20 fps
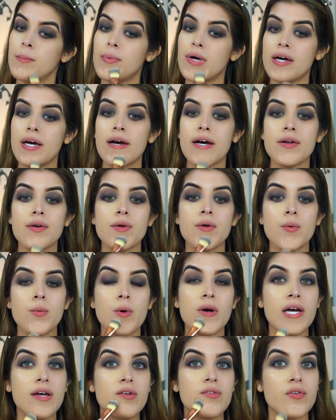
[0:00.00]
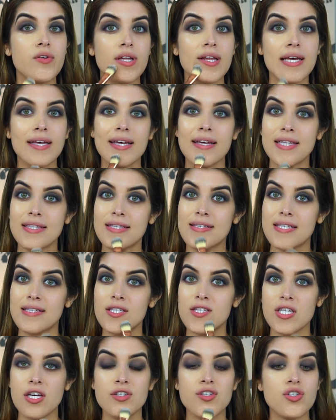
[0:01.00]
but I don't know why I feel like it's
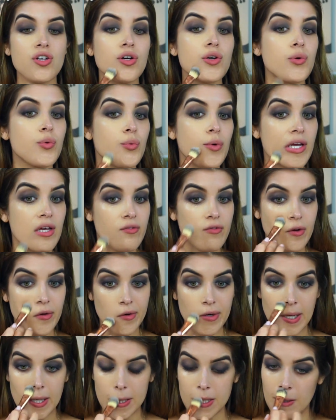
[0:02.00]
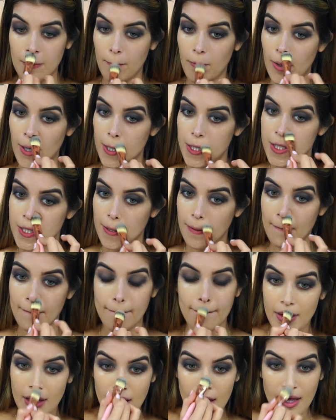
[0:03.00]
such a great foundation brush.
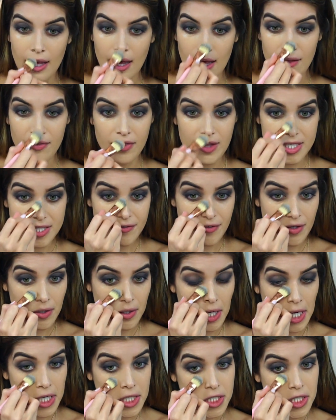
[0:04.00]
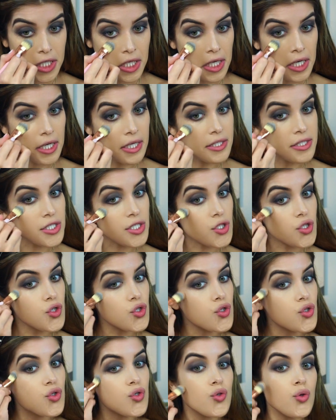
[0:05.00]
And this foundation is
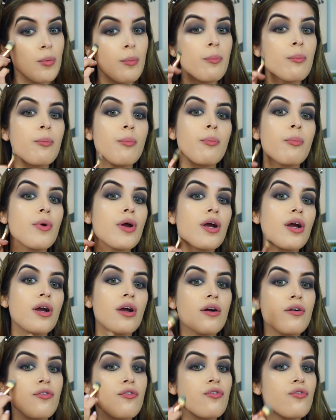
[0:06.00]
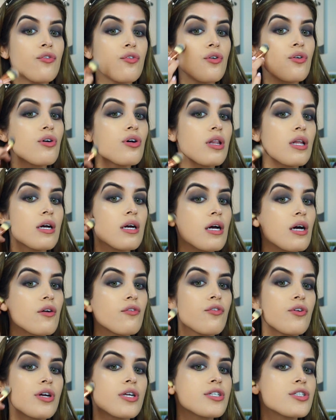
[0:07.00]
super super full
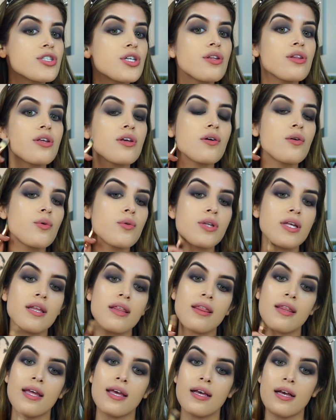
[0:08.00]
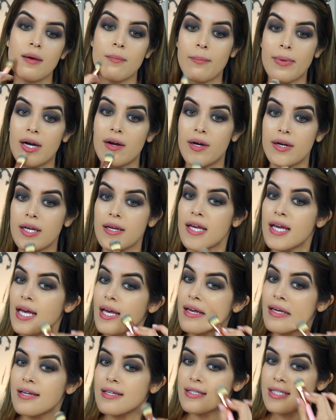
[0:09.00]
coverage. The only thing about it
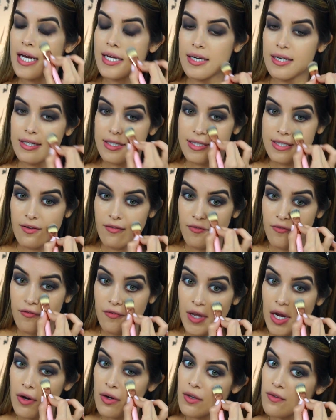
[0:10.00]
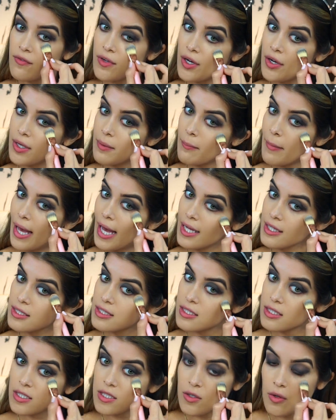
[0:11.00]
is that it is very, very
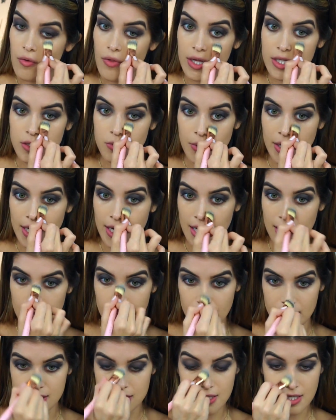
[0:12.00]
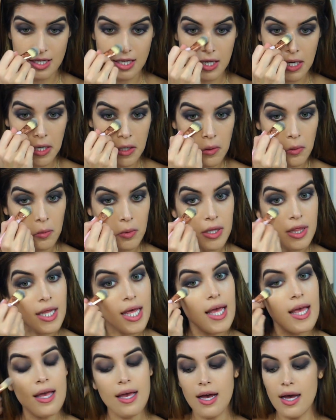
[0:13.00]
matte, so that's why I mix it in with
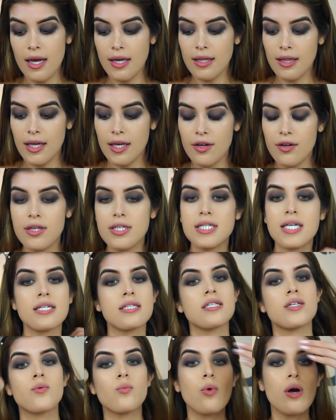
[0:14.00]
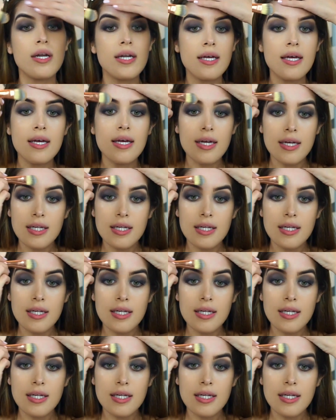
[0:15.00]
a highlighter, because I did want it